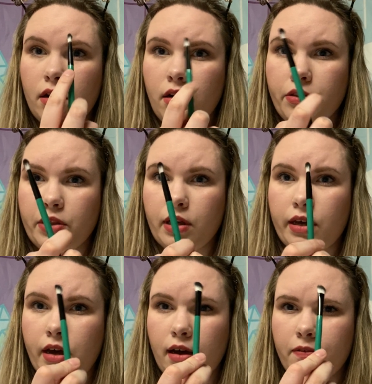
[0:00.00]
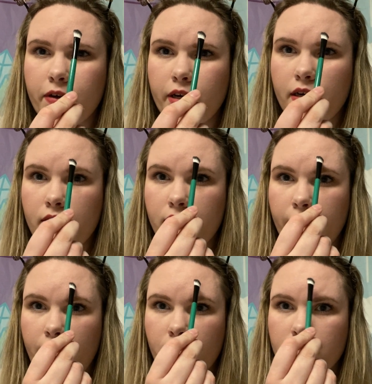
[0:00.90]
on the cover
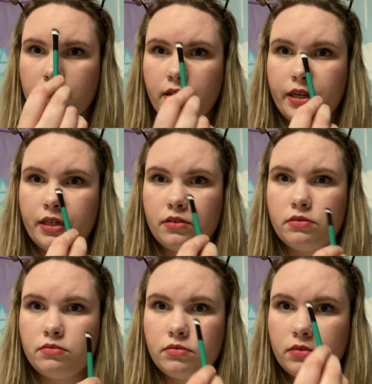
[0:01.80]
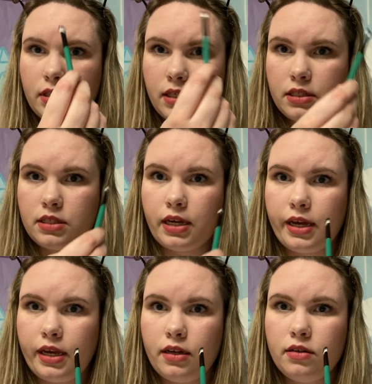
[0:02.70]
it was on this
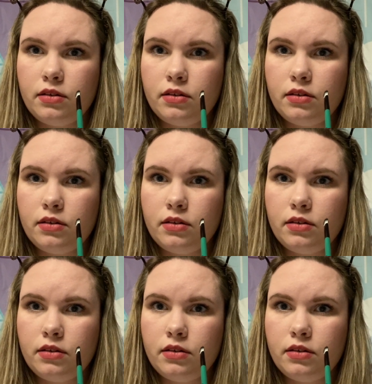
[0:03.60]
side.